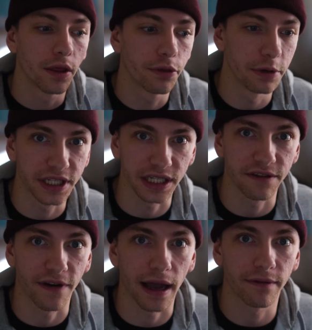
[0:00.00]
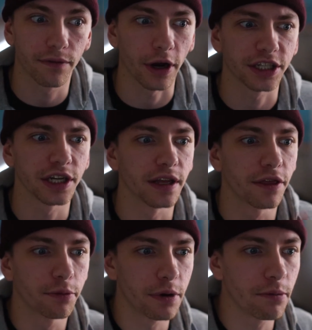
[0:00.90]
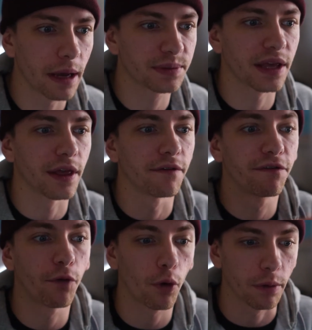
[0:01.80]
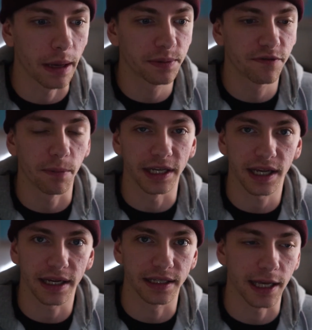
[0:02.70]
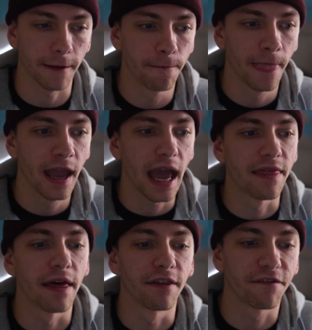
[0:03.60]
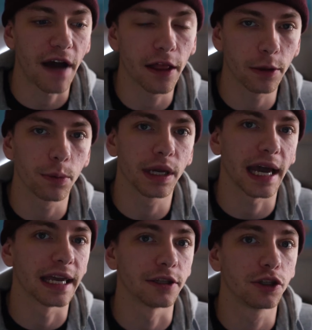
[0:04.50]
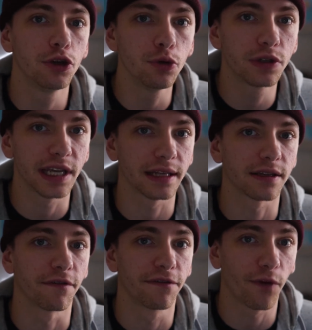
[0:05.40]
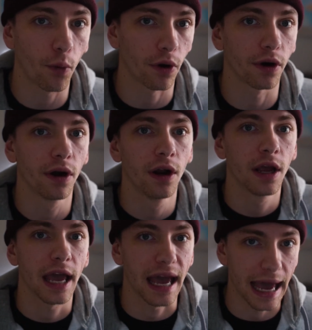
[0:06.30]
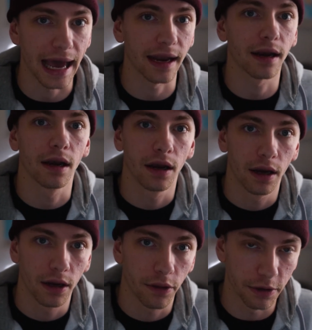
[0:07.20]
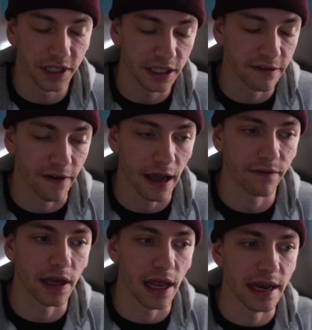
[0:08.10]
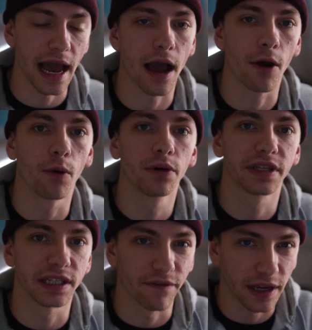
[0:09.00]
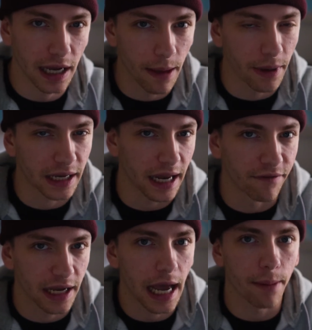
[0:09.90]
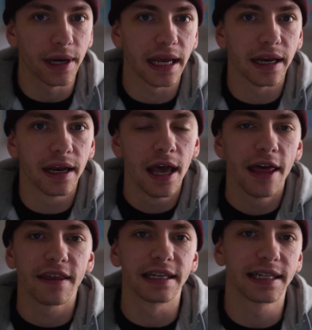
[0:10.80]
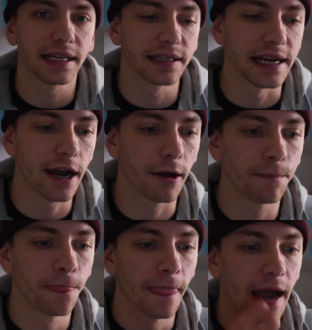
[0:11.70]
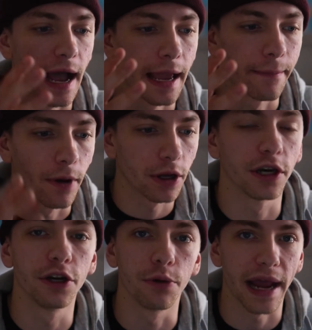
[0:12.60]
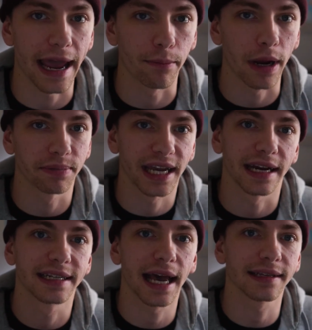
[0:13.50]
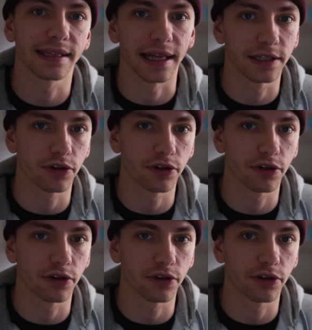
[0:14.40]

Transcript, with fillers: 365, or actually I did three reps and then four reps for my second set. And then the following week I hit two sets of four at 365. And now, since I've kind of accommodated the intensity up, I'm gonna do an AMRAP to kind of test that